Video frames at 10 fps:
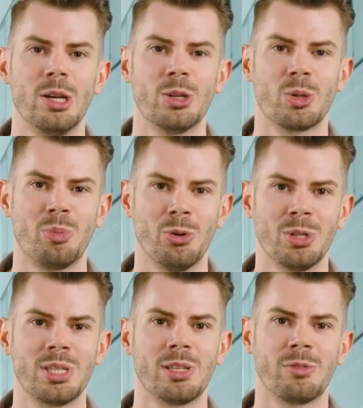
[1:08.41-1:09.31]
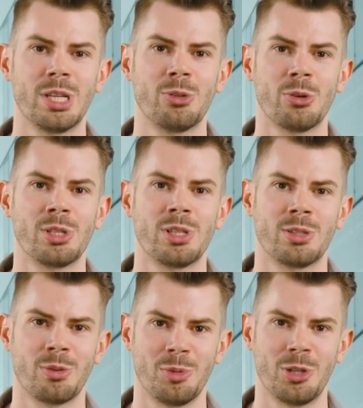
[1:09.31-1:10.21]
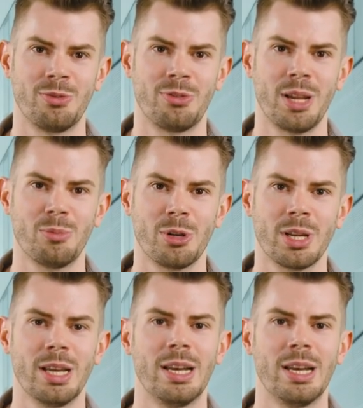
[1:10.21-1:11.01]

supports the resource description framework,